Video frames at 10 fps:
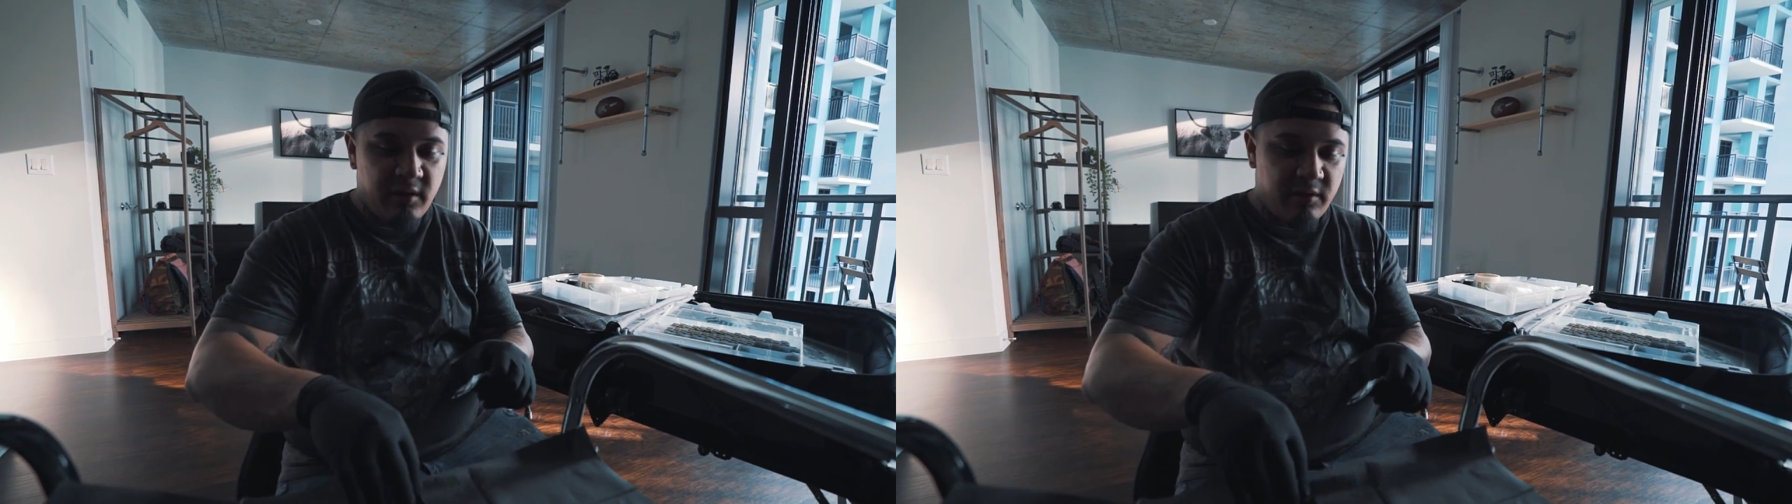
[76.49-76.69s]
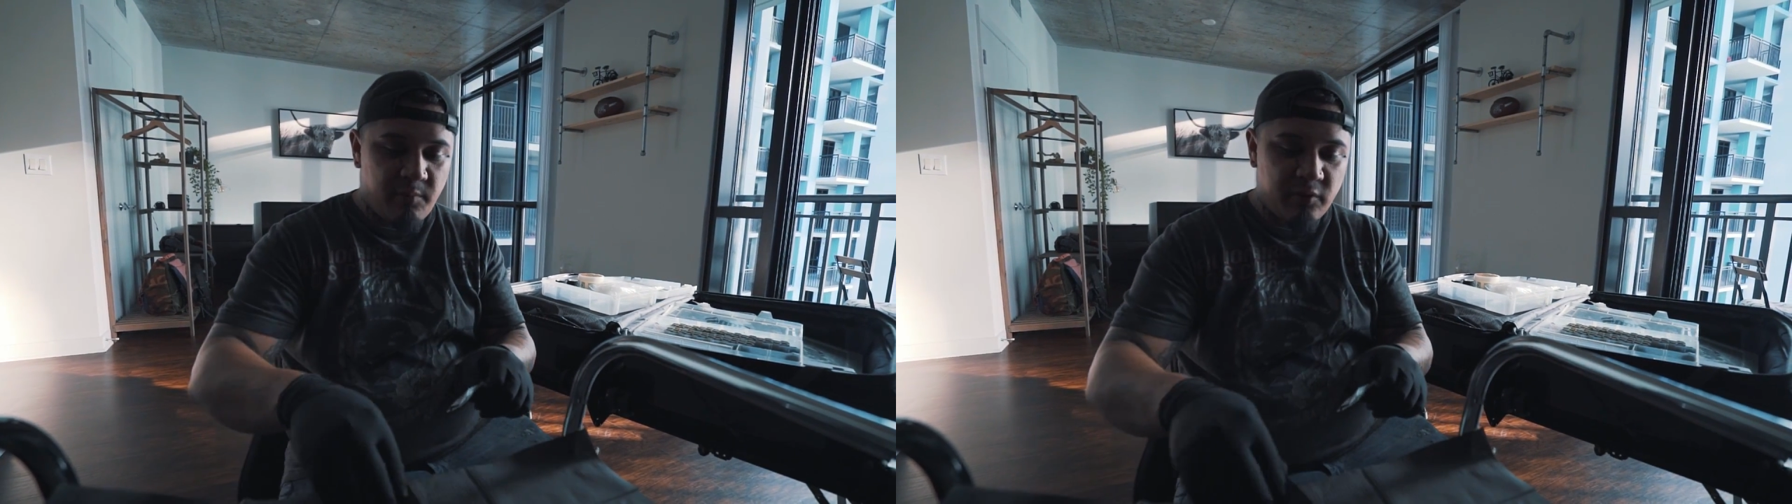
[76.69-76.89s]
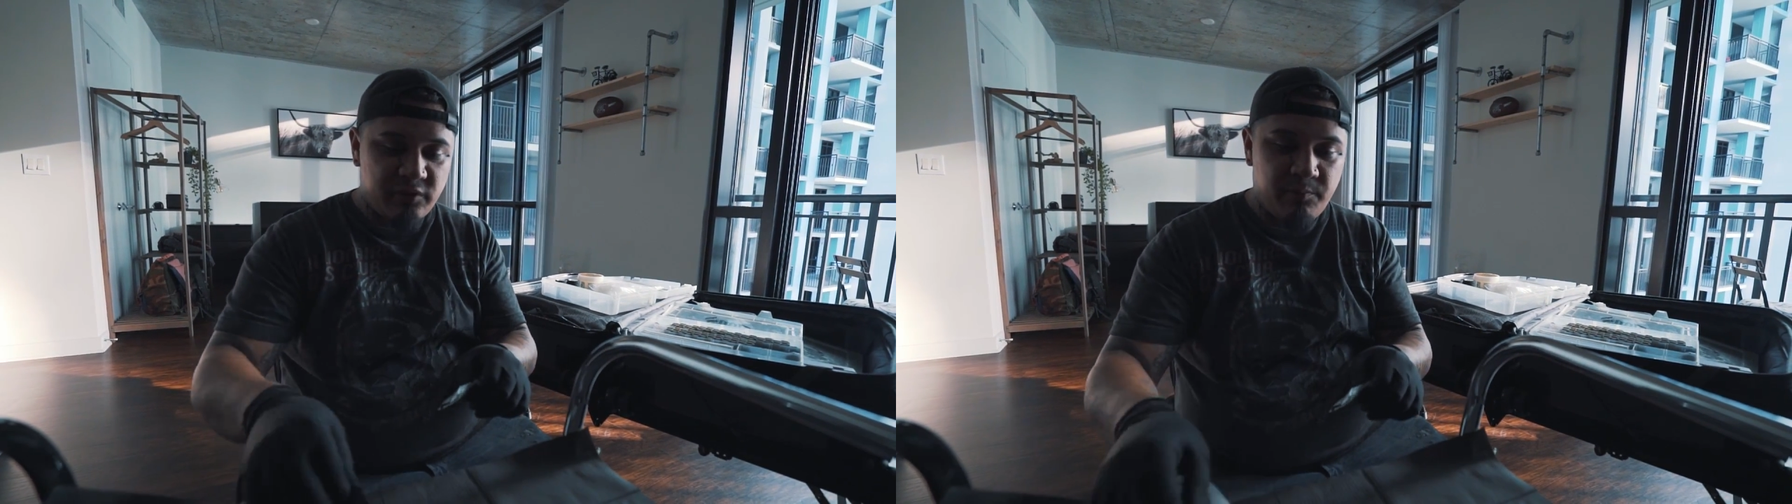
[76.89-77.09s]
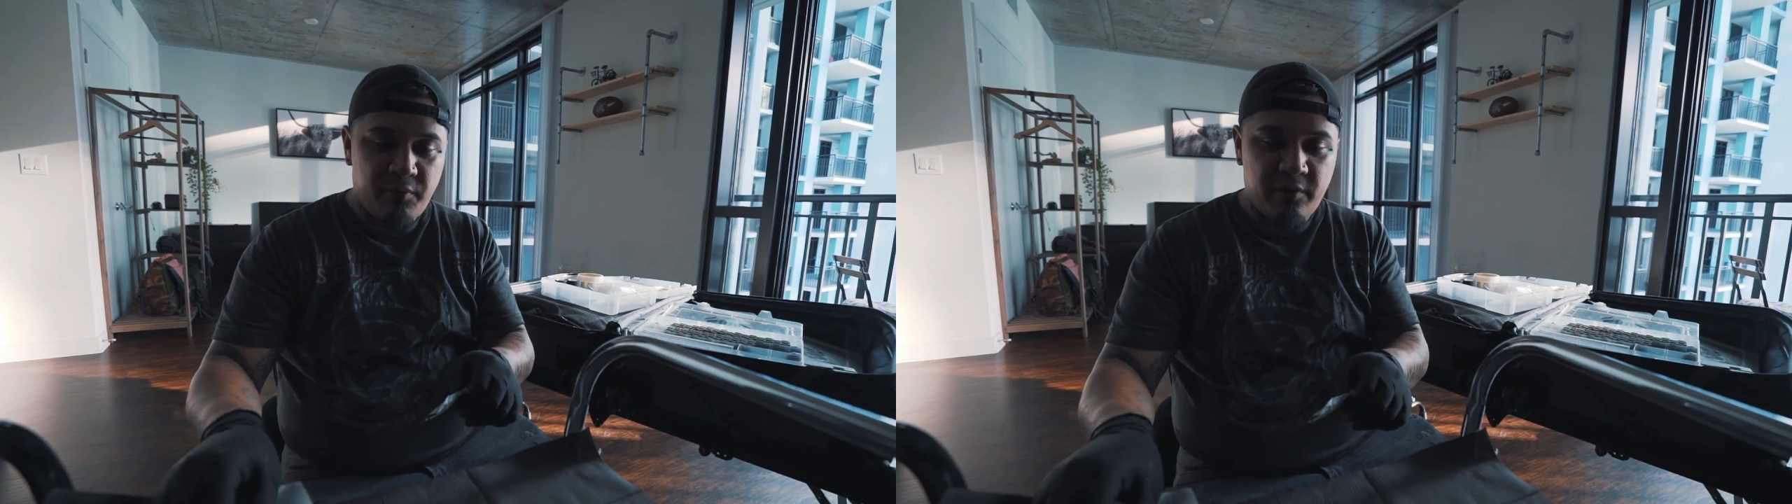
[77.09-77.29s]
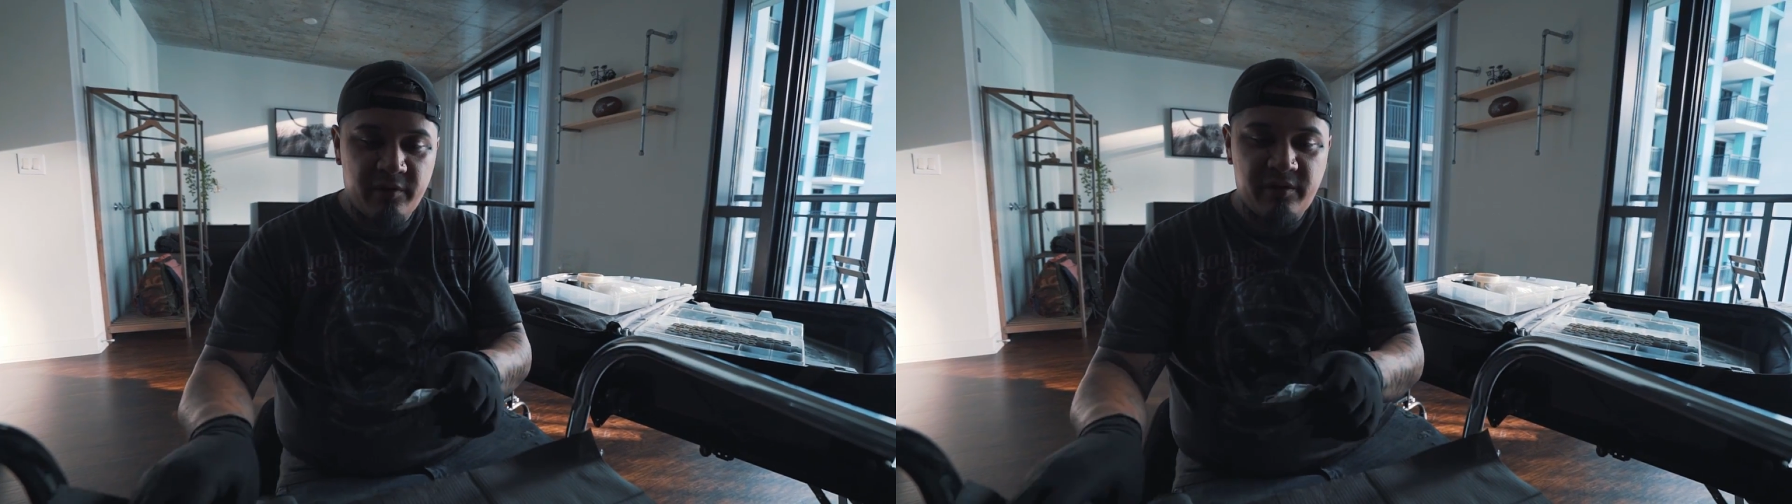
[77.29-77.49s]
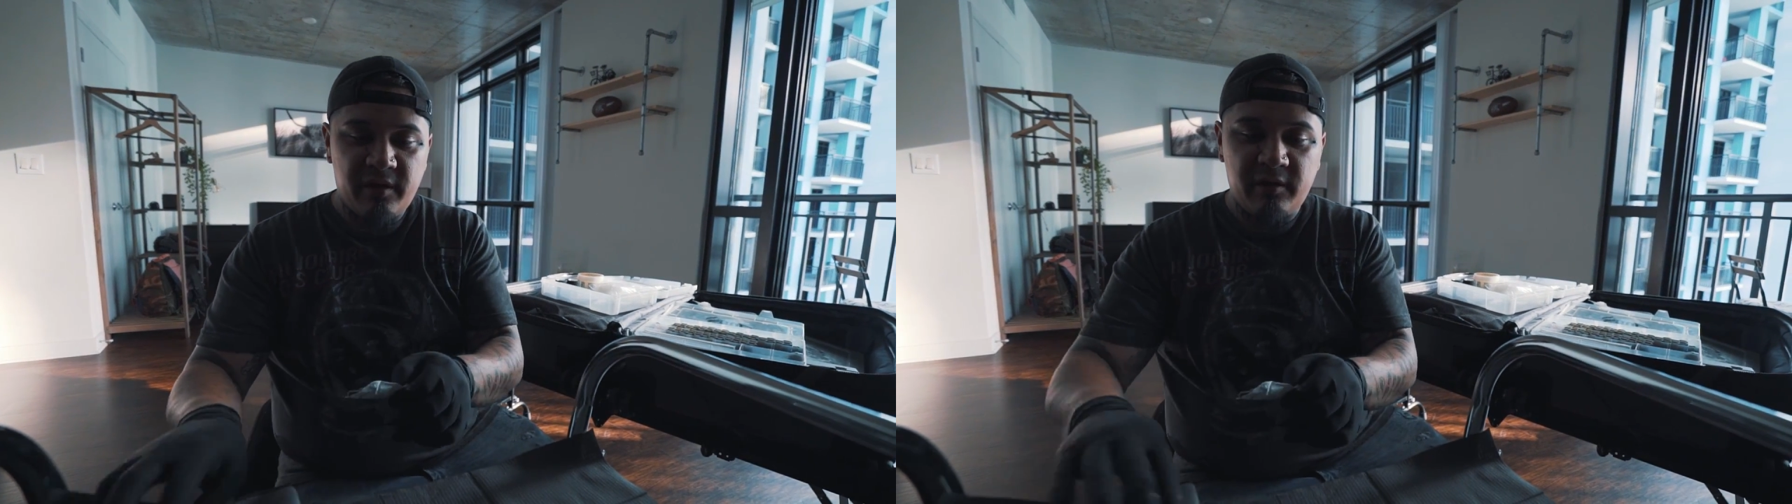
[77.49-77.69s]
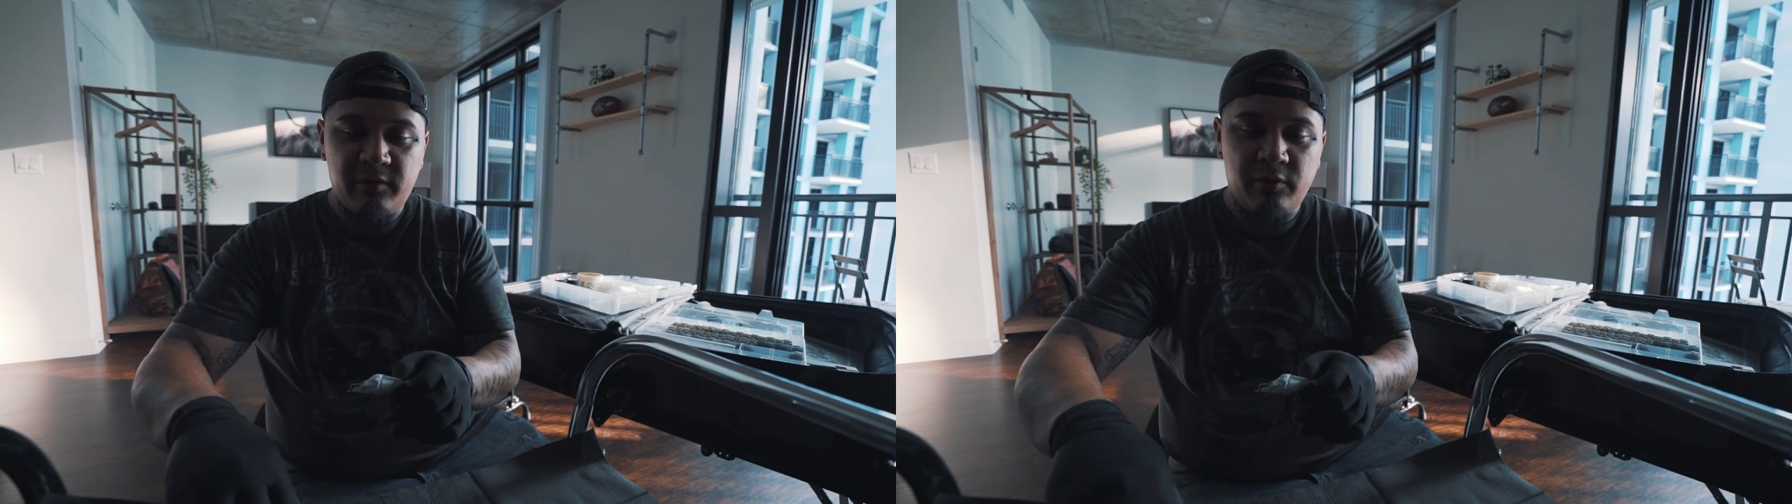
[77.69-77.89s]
The most important thing to